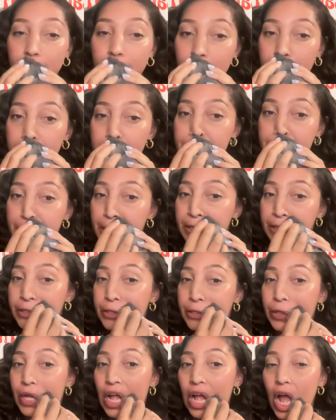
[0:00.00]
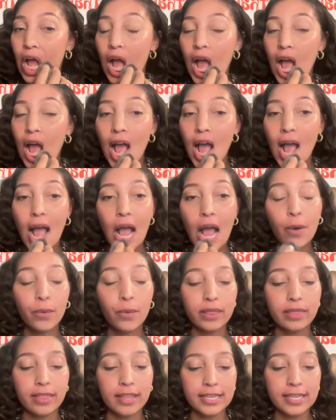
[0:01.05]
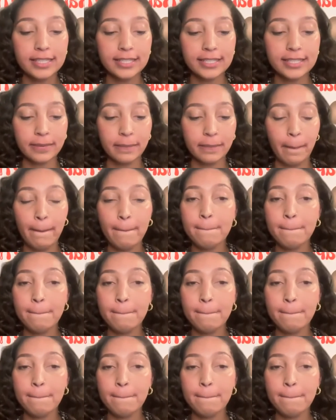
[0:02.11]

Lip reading: very gentle with this.